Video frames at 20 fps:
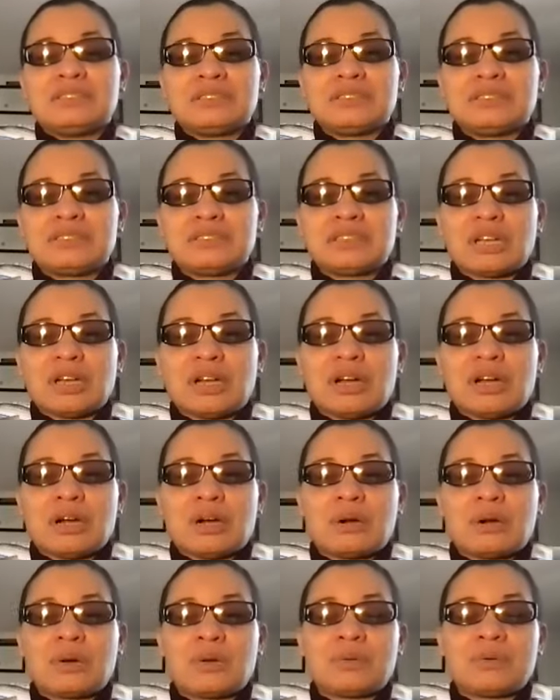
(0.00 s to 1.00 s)

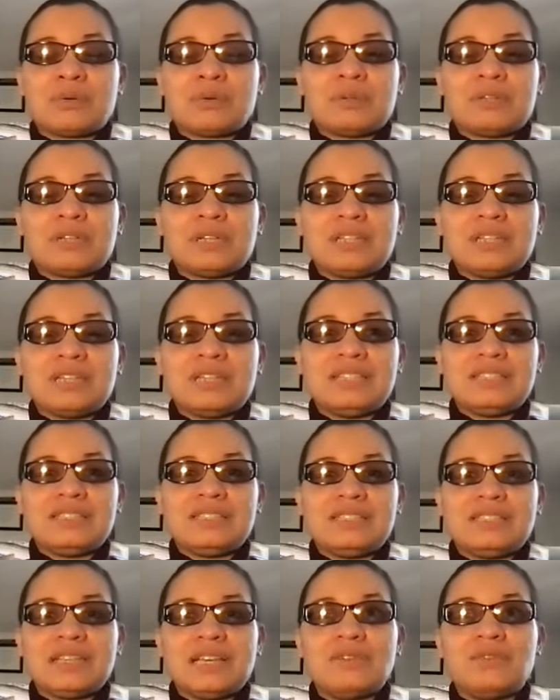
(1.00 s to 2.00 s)
so
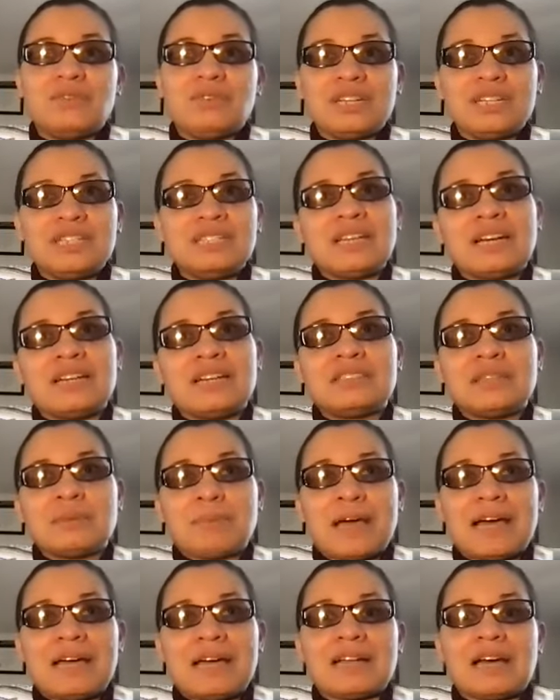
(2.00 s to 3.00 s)
it really does
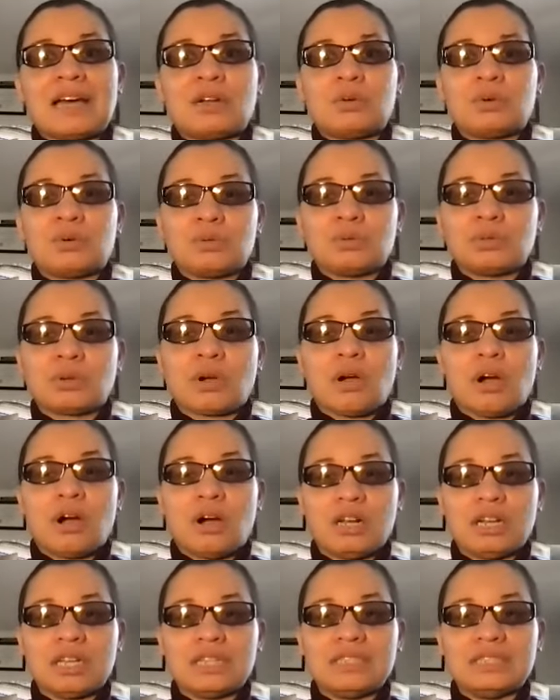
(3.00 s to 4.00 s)
depend on who the
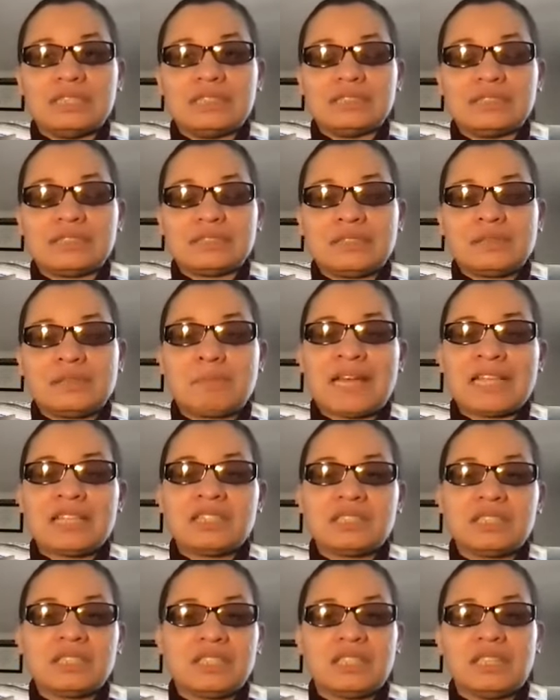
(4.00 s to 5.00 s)
caller is,
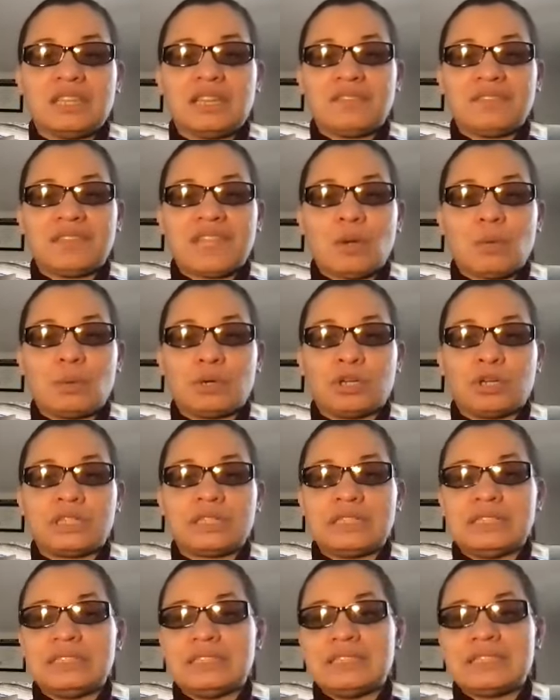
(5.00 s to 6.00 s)
especially if they
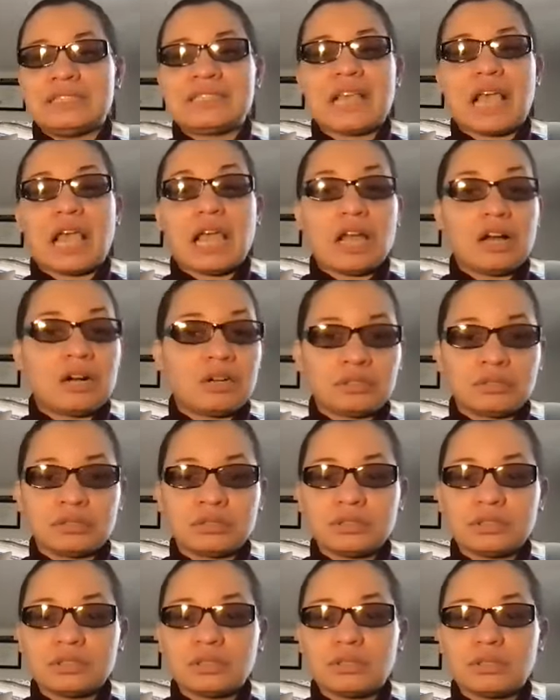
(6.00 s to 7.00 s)
work in
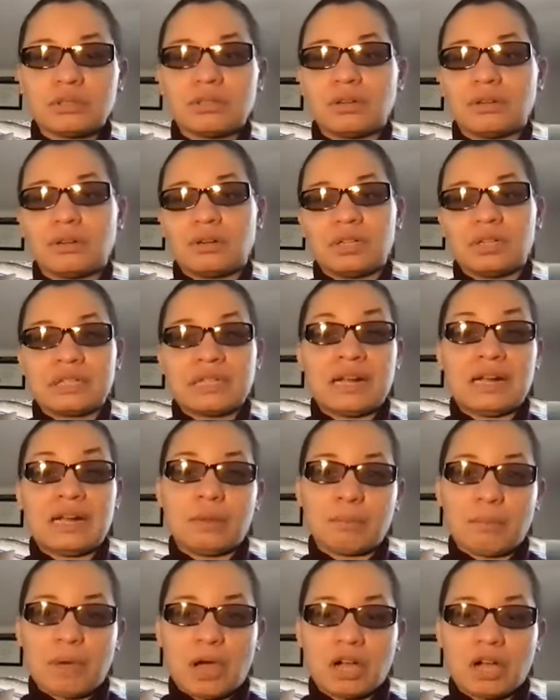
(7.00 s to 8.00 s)
sales or
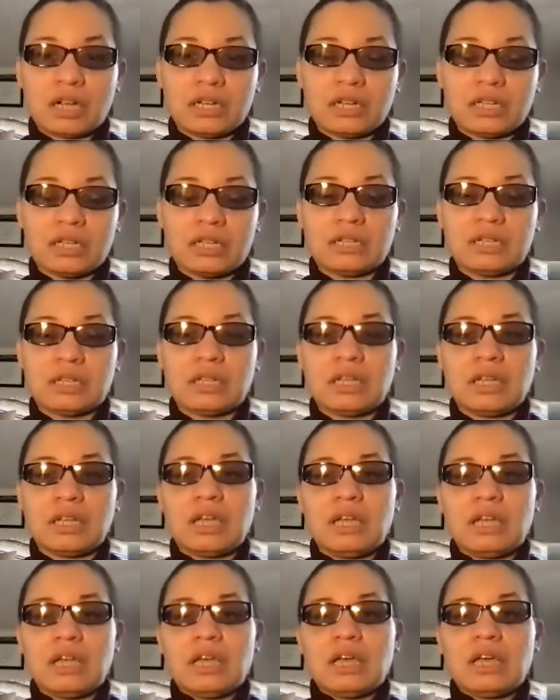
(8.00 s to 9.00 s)
telemarketing.
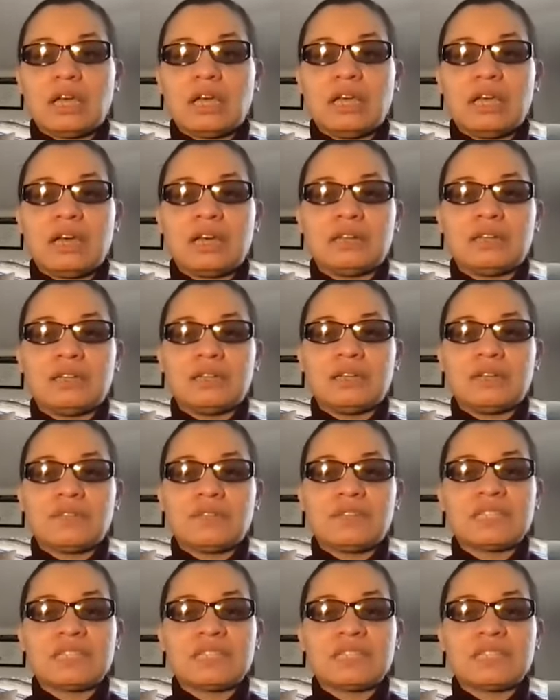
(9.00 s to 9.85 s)
And if it's a